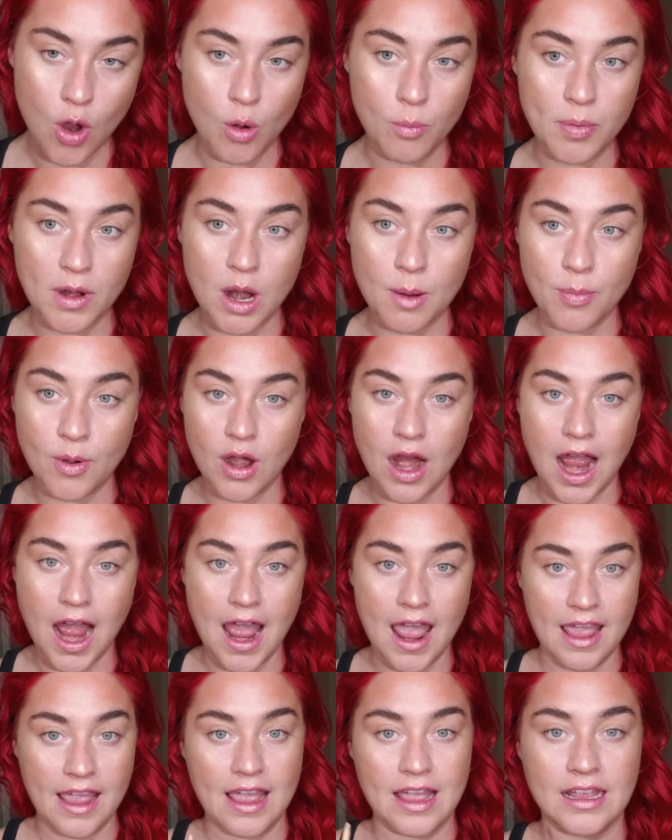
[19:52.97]
open up our
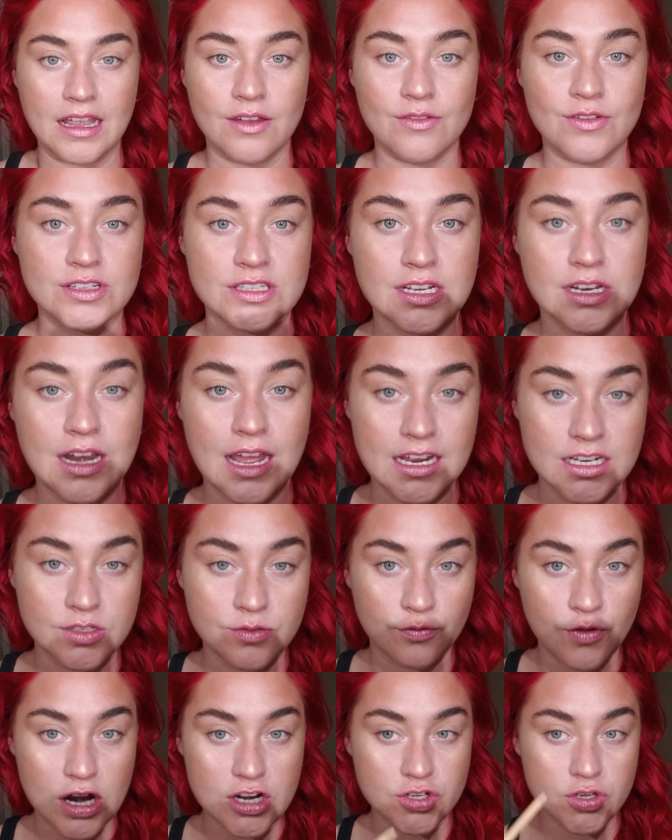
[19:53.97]
eye and give us a nice
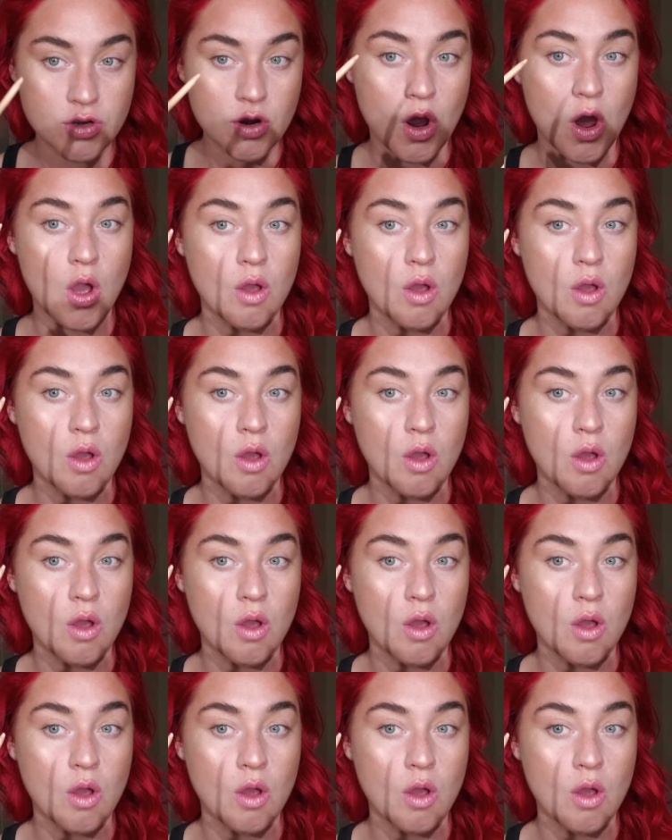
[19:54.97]
fresh,